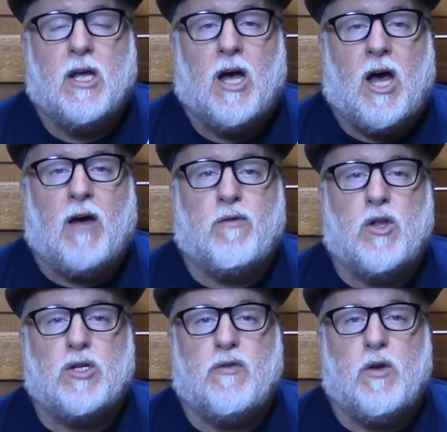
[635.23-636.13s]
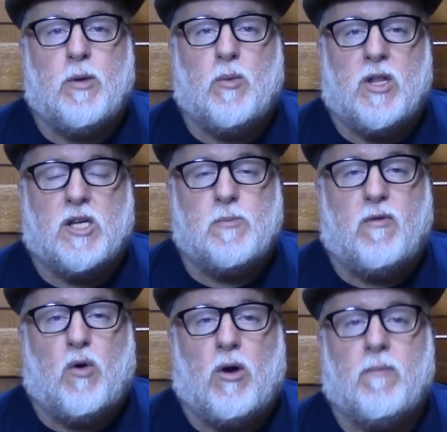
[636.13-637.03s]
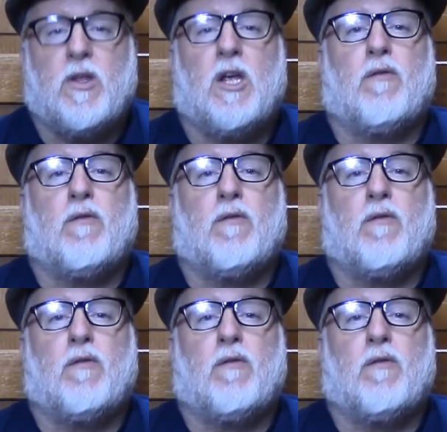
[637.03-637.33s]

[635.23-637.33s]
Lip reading: For those of you who've been with us before.